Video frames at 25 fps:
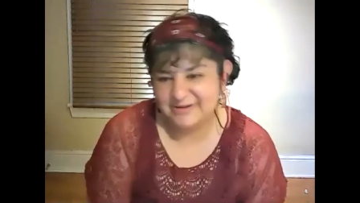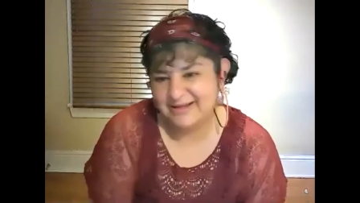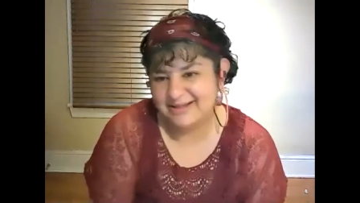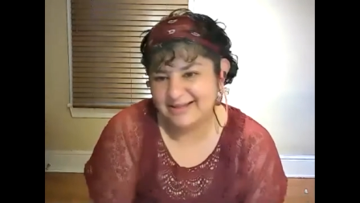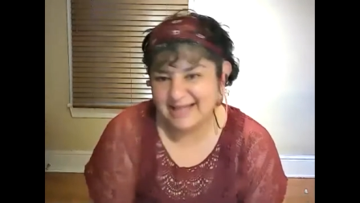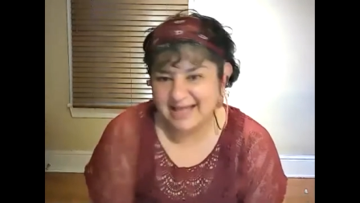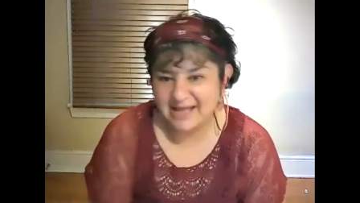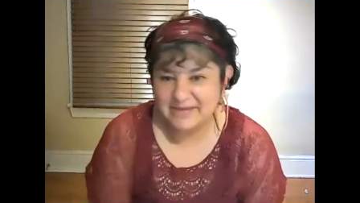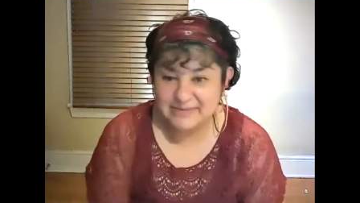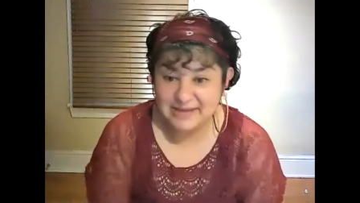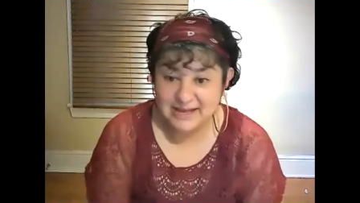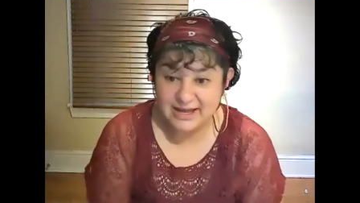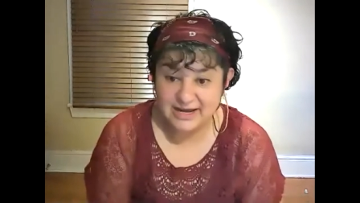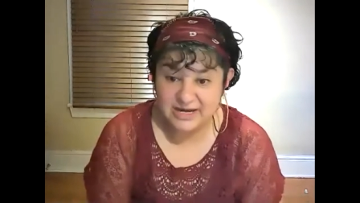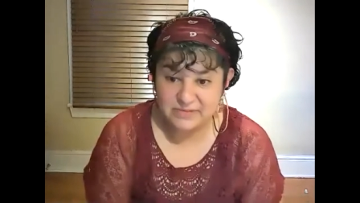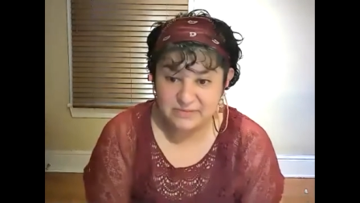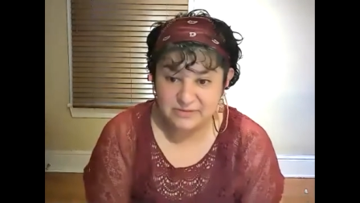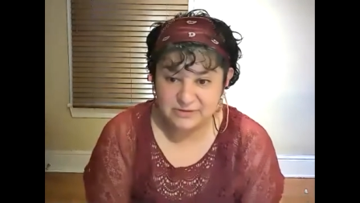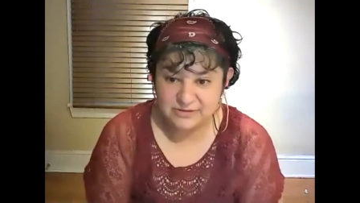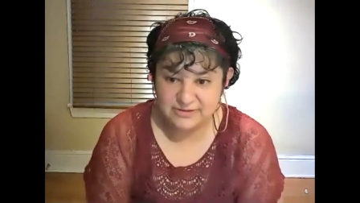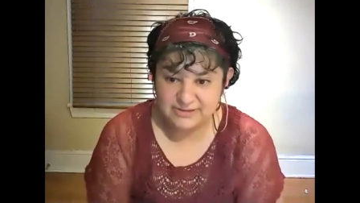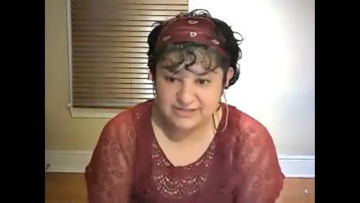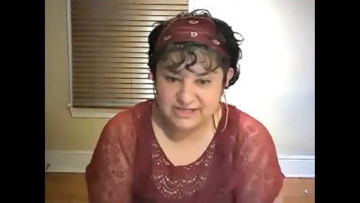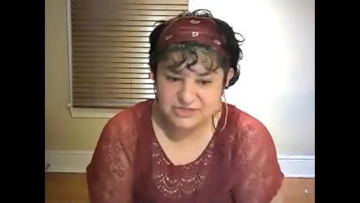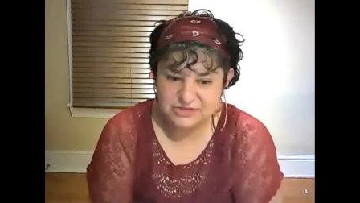a lab
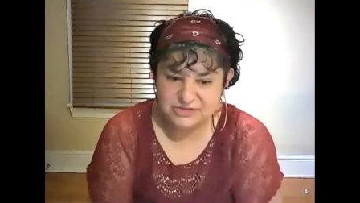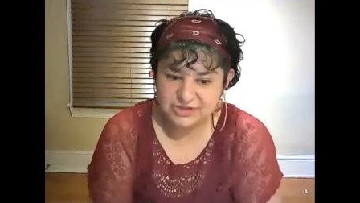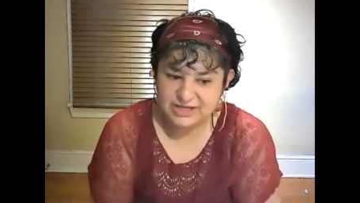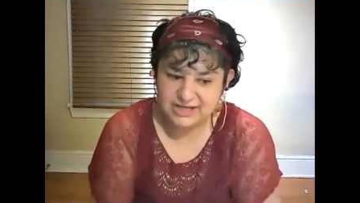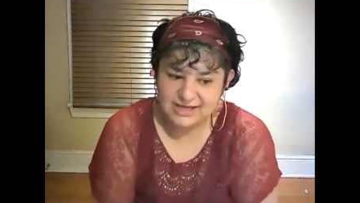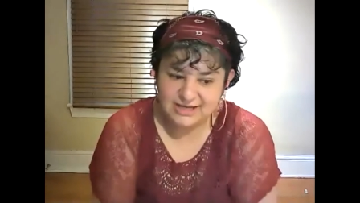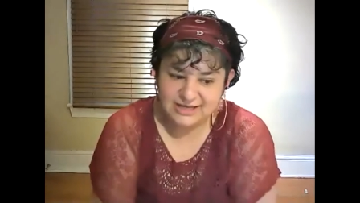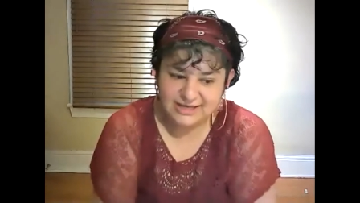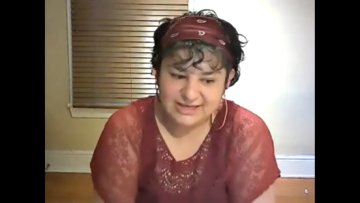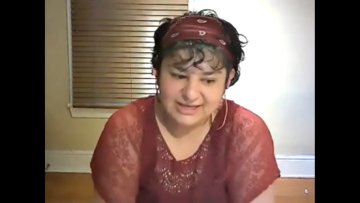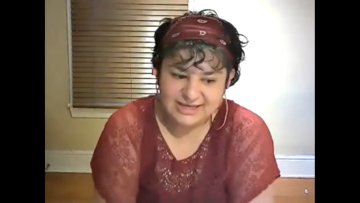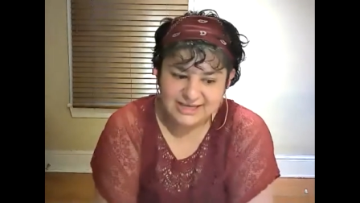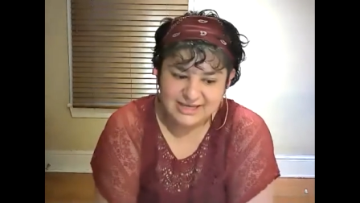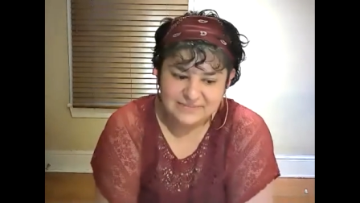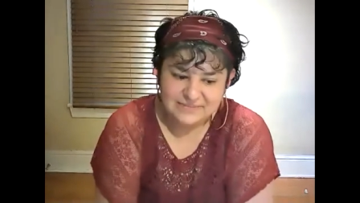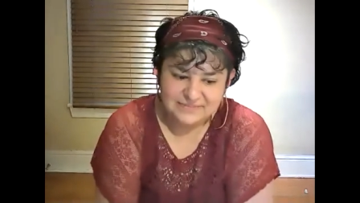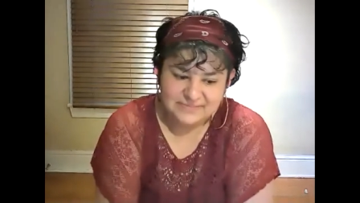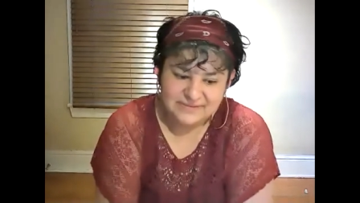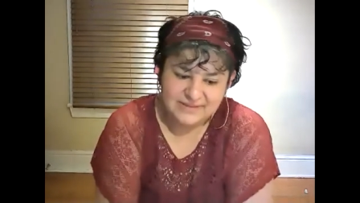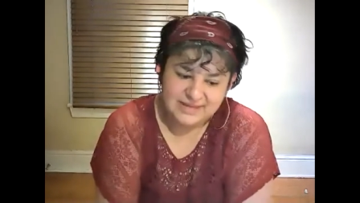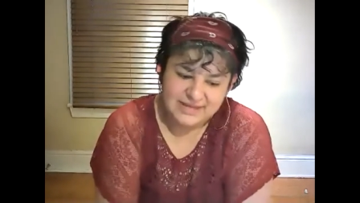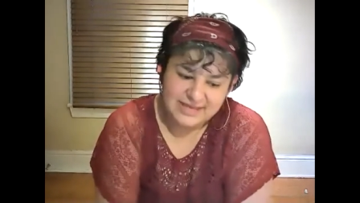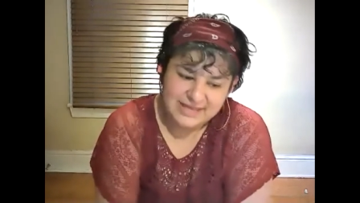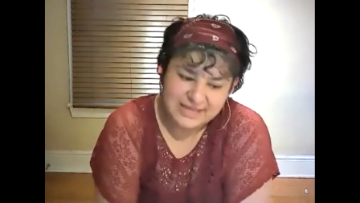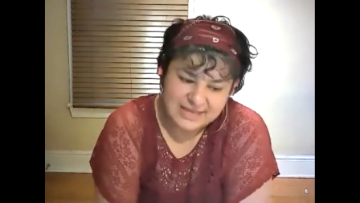animal that you can keep
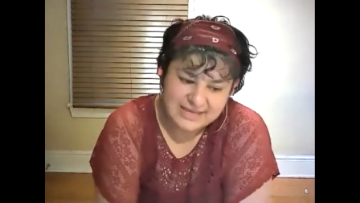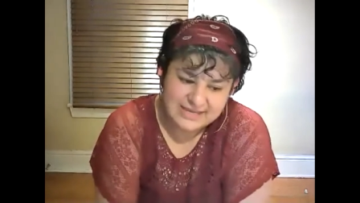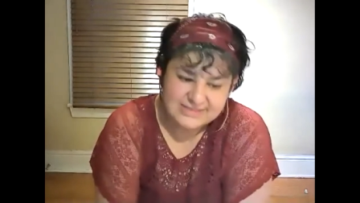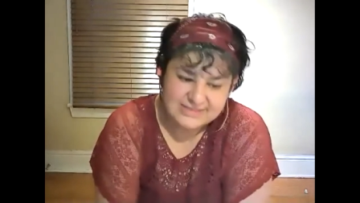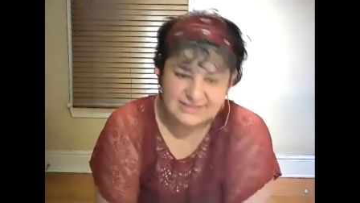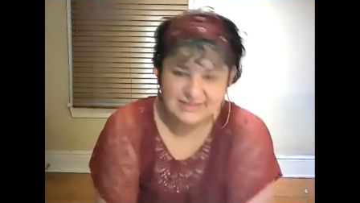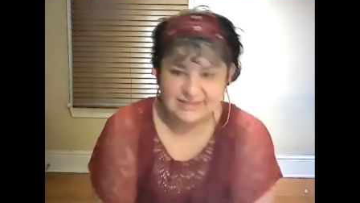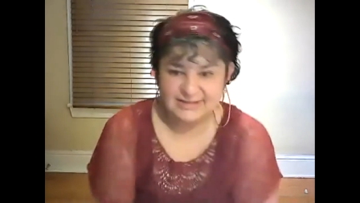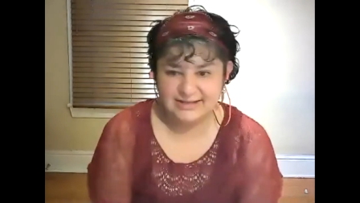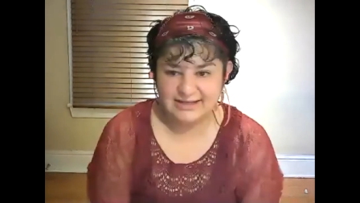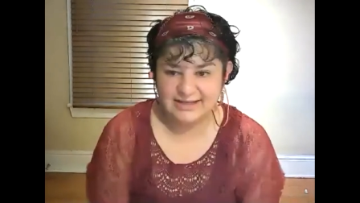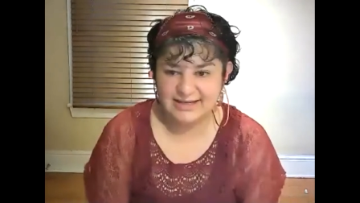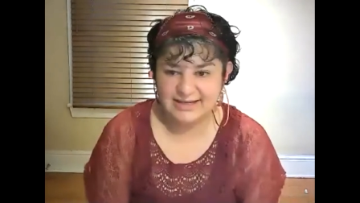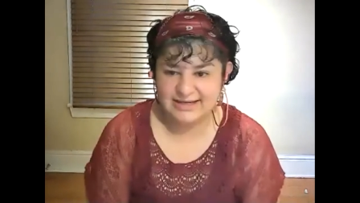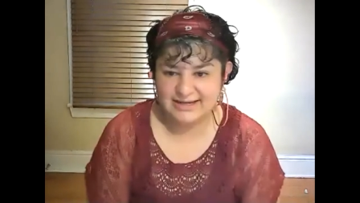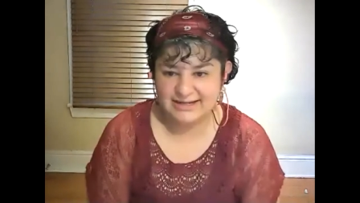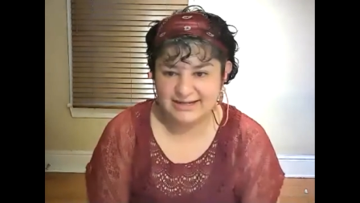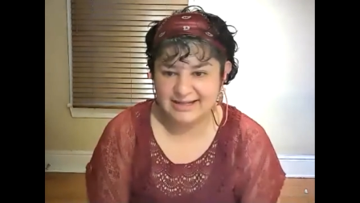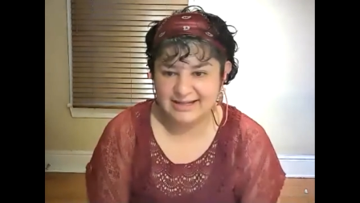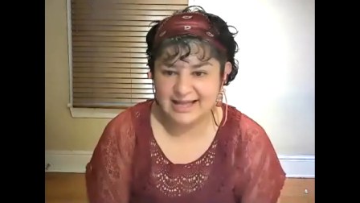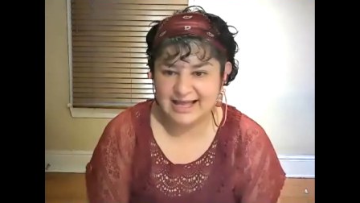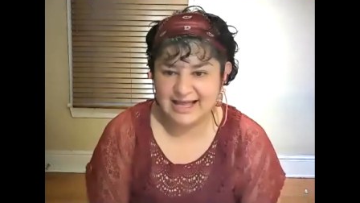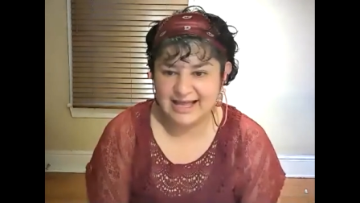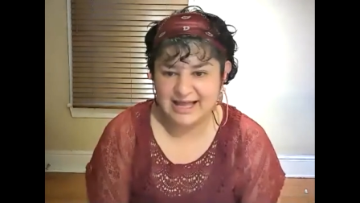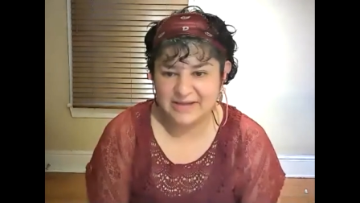easily in a
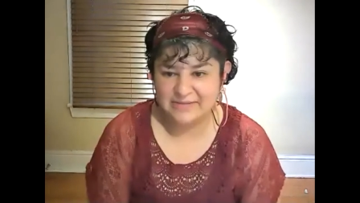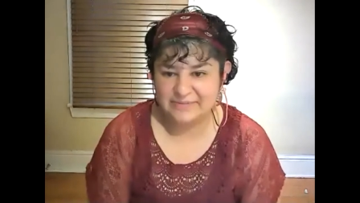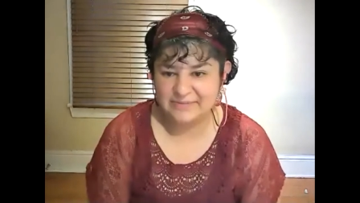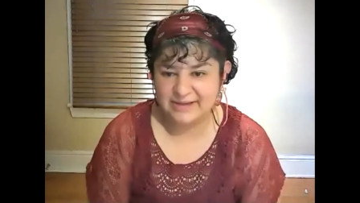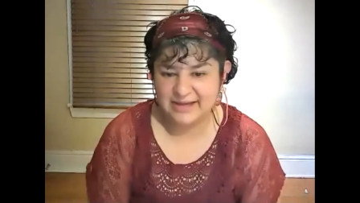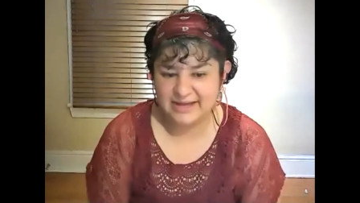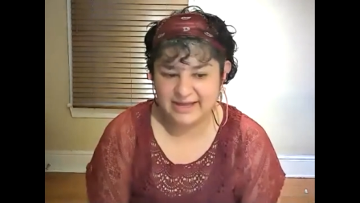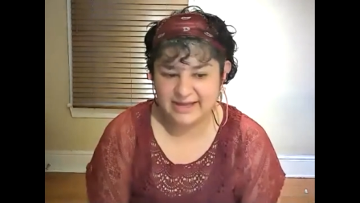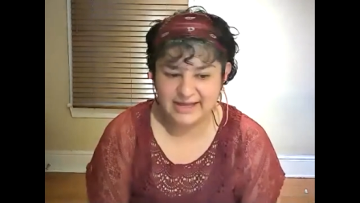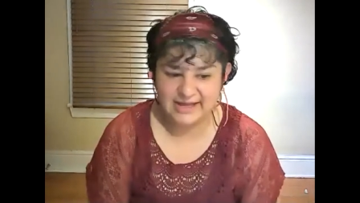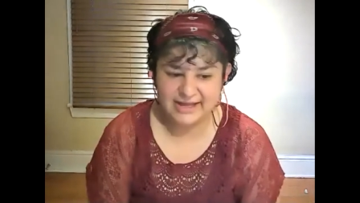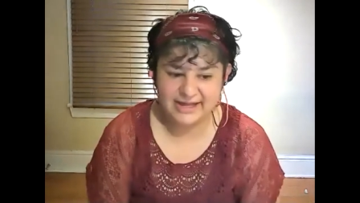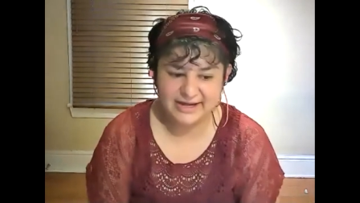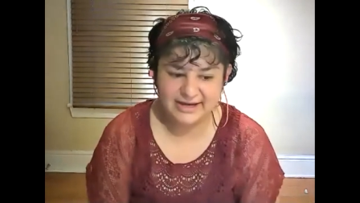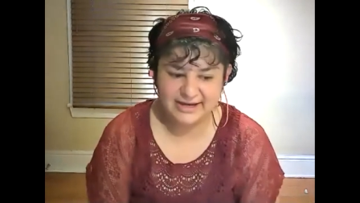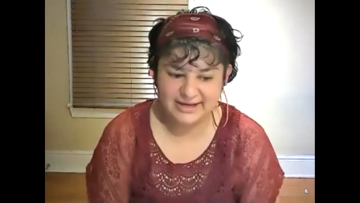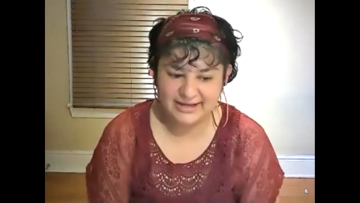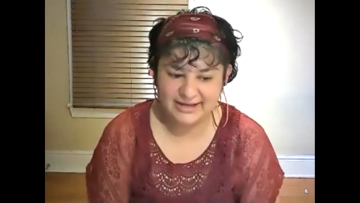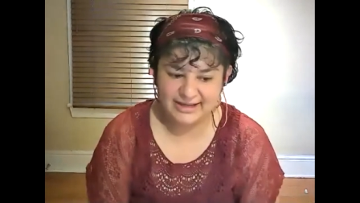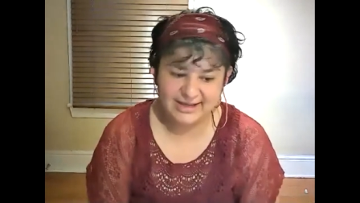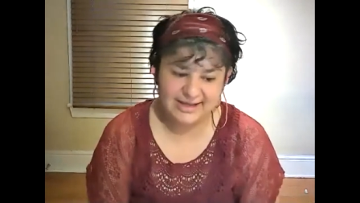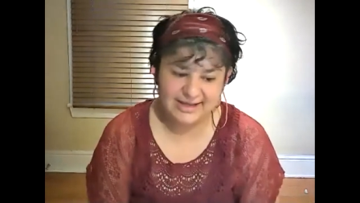lab, and